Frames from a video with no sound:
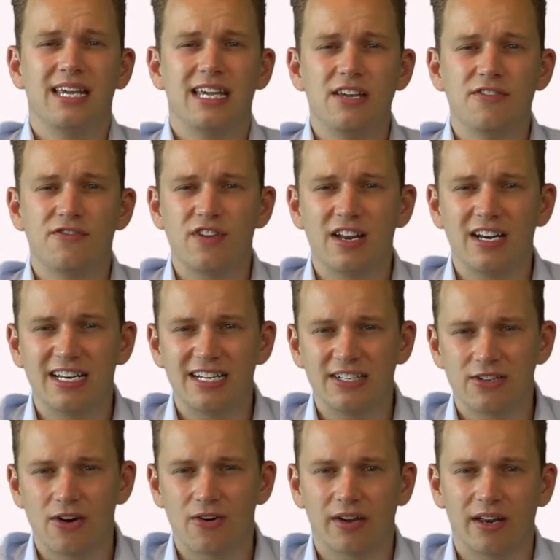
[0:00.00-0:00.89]
Efinity
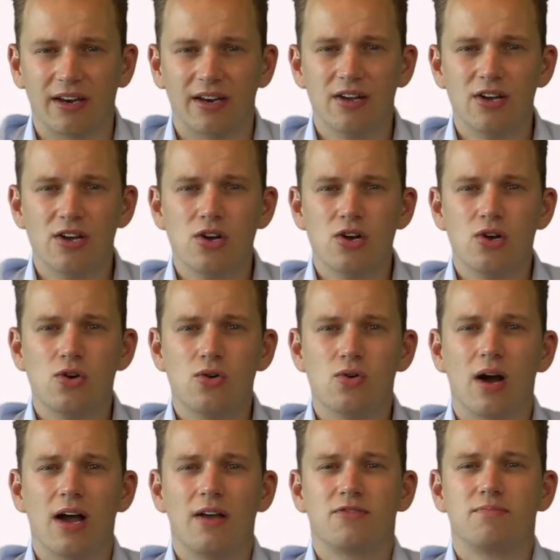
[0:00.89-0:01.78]
token,
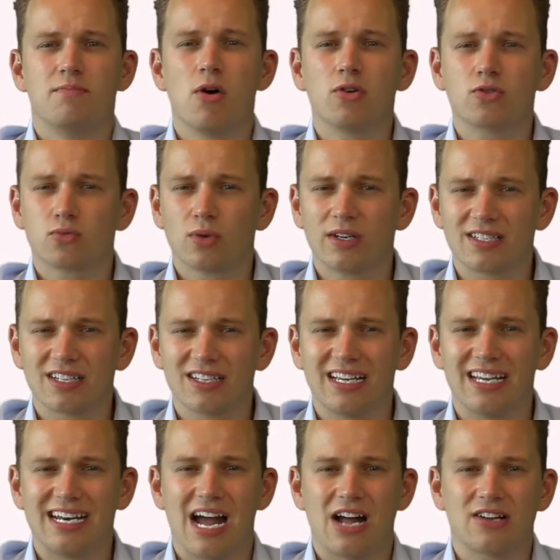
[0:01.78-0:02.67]
who has most recently
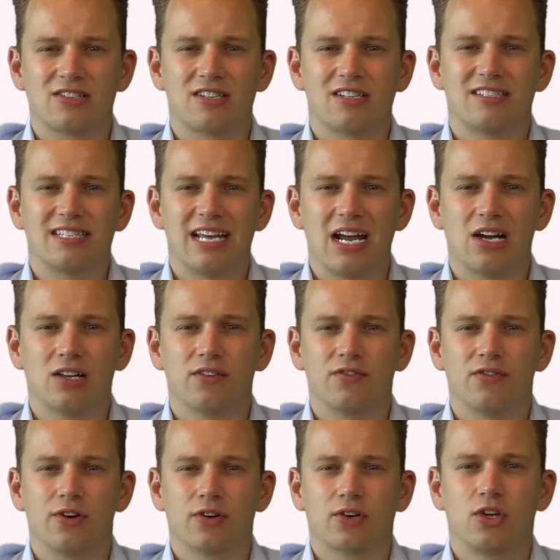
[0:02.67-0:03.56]
announced the sale
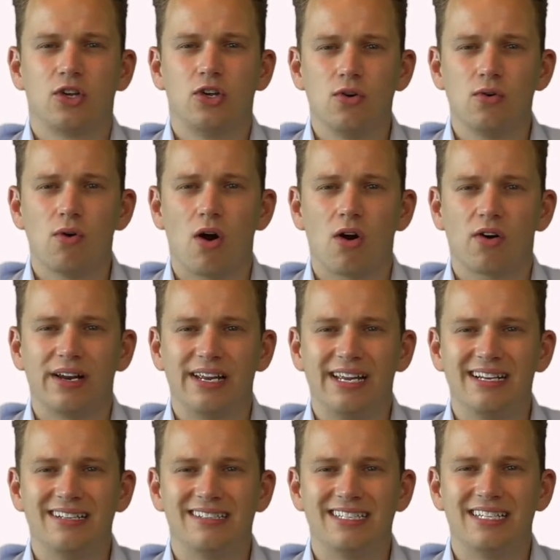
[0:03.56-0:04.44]
of their Q R
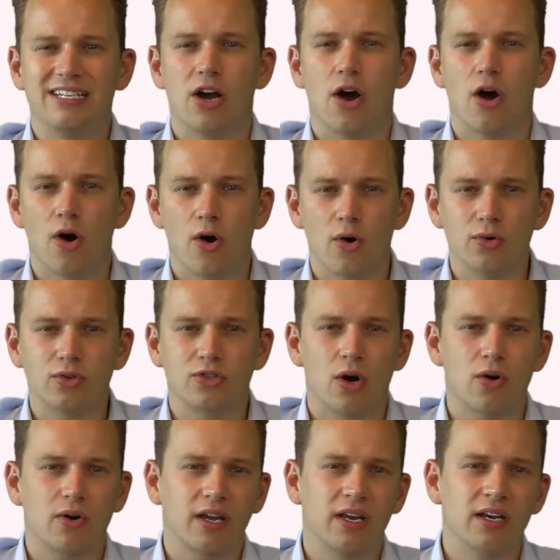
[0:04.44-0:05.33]
E D O
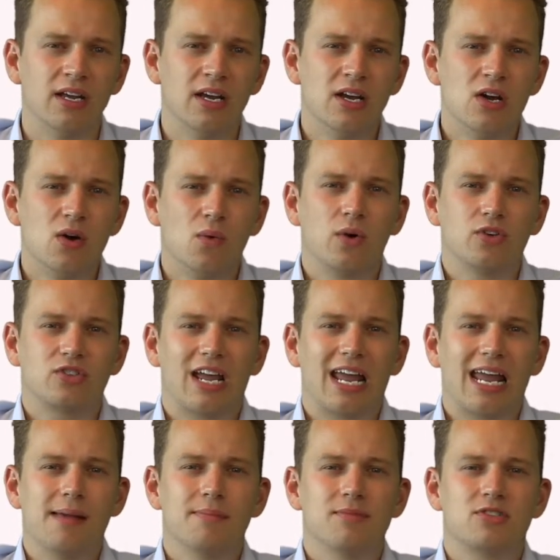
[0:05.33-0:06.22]
token, which
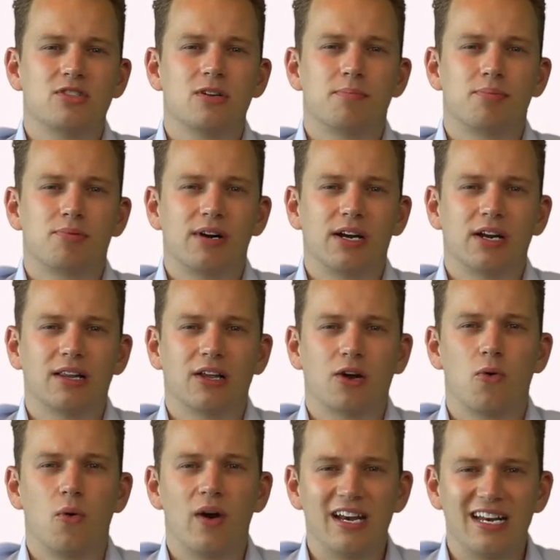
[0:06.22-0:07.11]
aims to bring
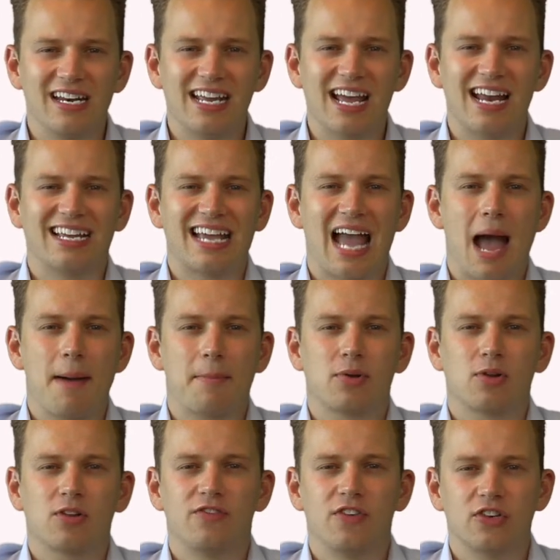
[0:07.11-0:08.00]
liquidity and
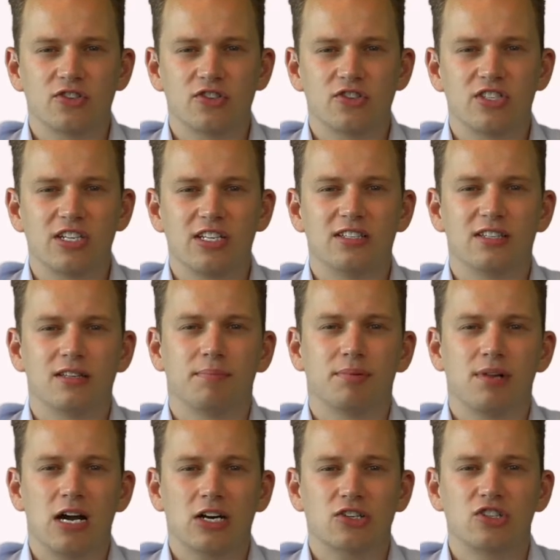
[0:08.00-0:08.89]
capital efficiency to the
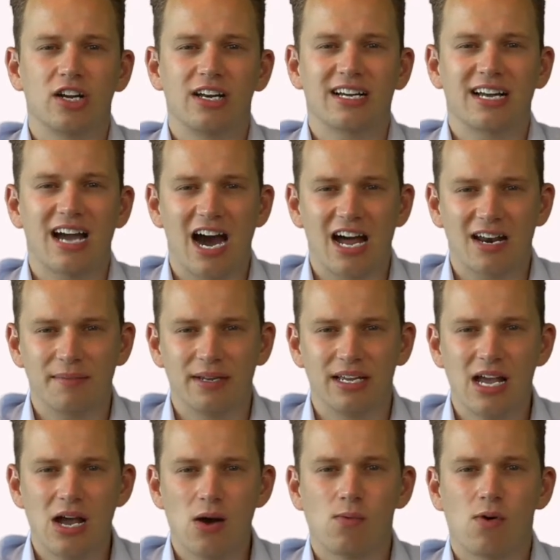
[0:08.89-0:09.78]
blockchain
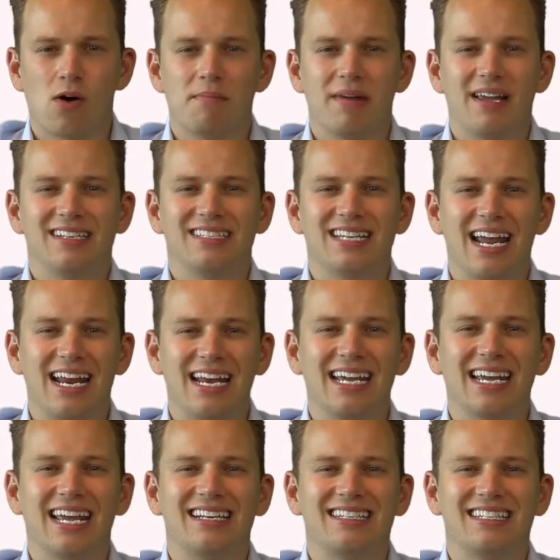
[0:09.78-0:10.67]
economy while
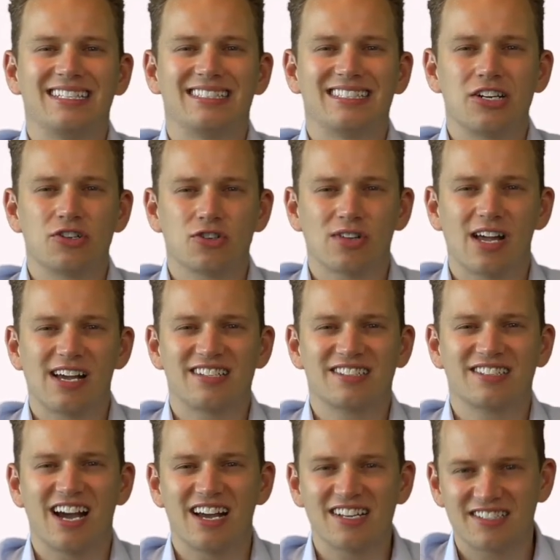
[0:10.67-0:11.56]
maintaining a
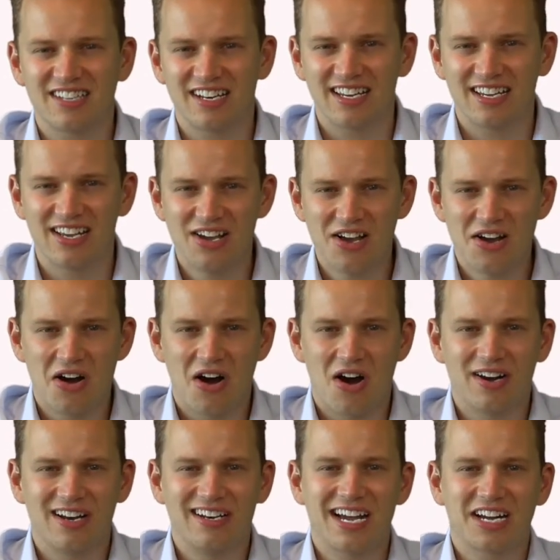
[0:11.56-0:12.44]
decentralized custody
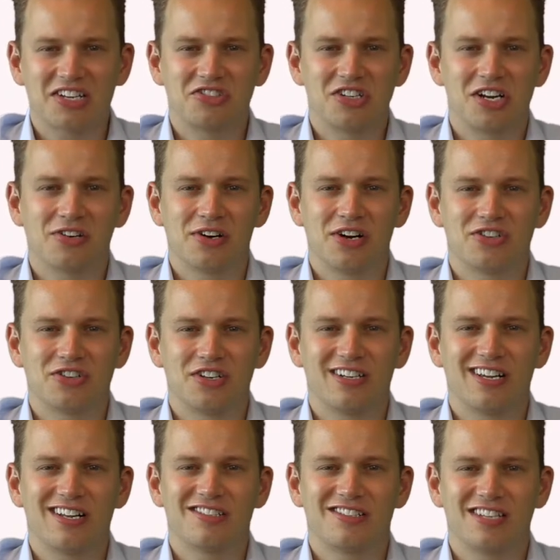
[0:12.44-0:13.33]
on a
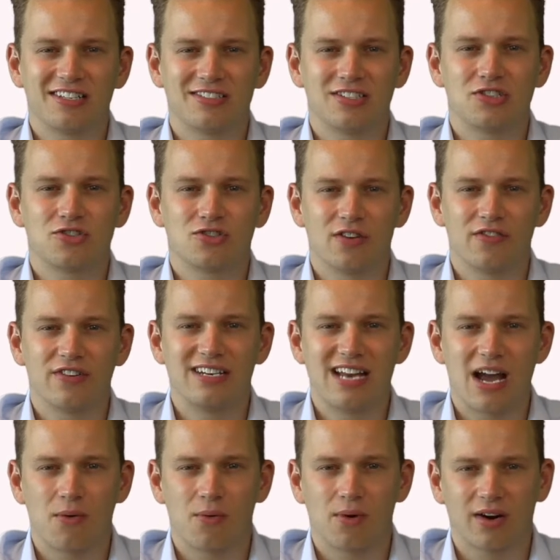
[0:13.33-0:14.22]
next-generation consensus-driven
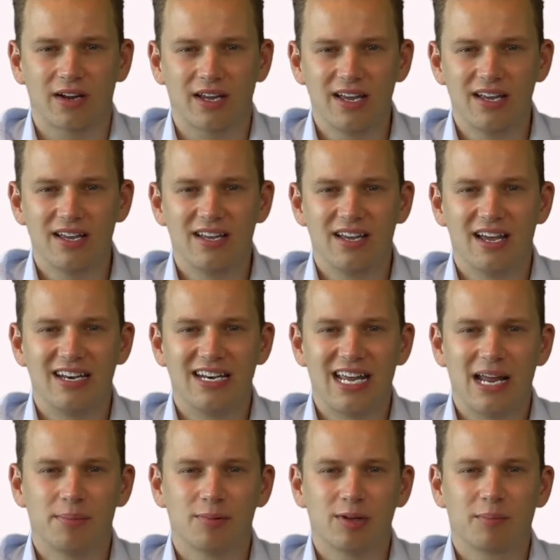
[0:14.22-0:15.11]
network,
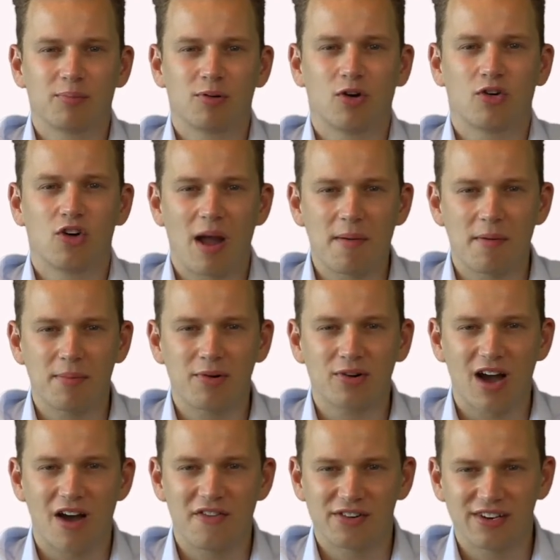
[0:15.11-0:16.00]
enabling programmable
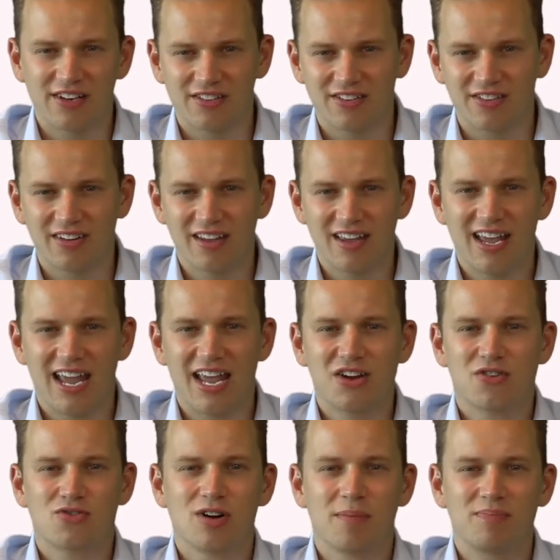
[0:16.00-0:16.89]
governance,
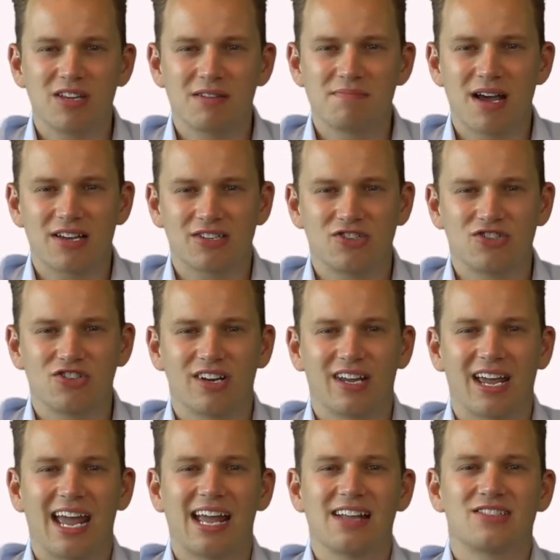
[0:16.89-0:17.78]
encrypted
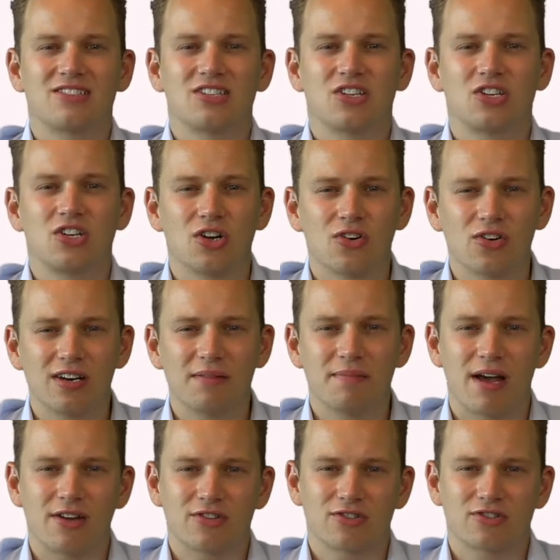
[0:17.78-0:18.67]
messaging, and security
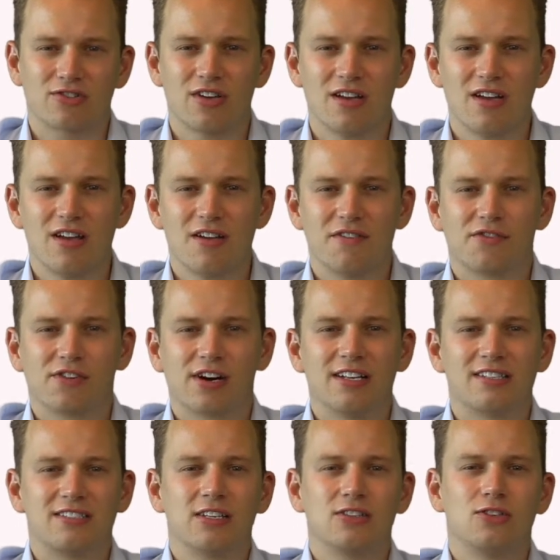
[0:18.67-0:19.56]
measures for
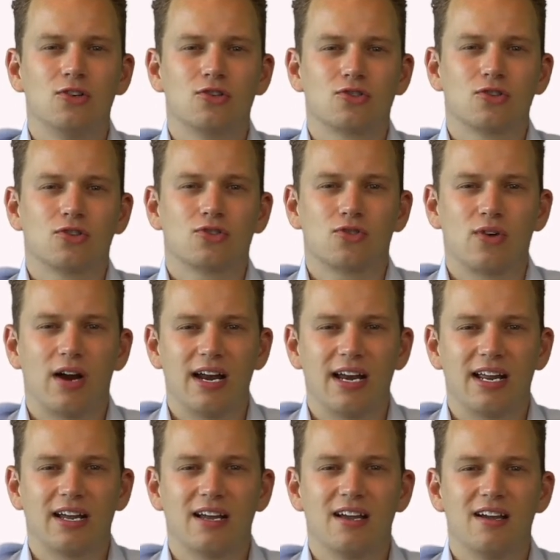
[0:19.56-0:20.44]
institutional
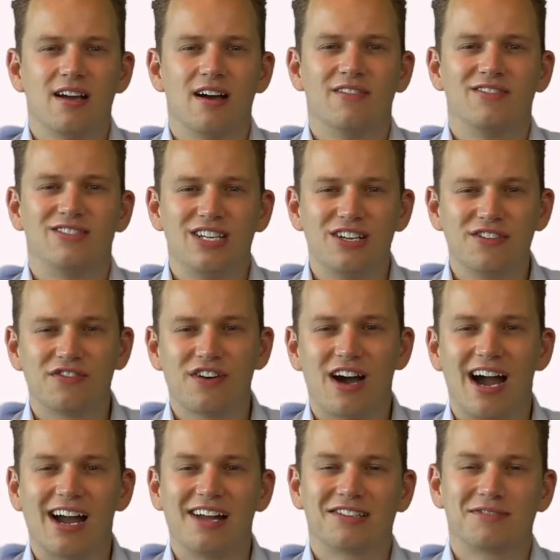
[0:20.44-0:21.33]
trading of DeFi
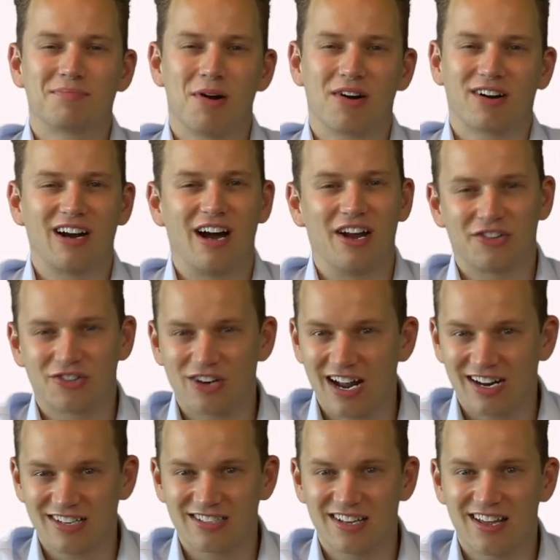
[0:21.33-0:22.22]
and smart
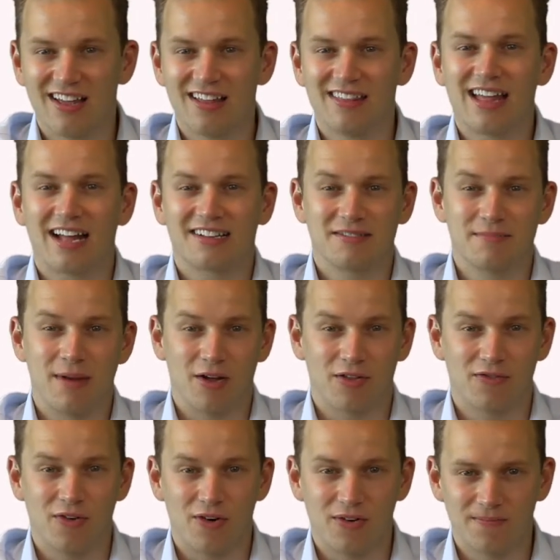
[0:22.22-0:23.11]
contracts. That's a
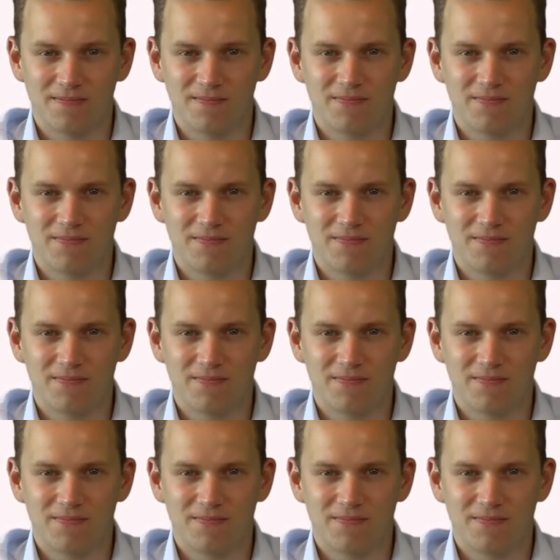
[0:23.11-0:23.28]
mouthful.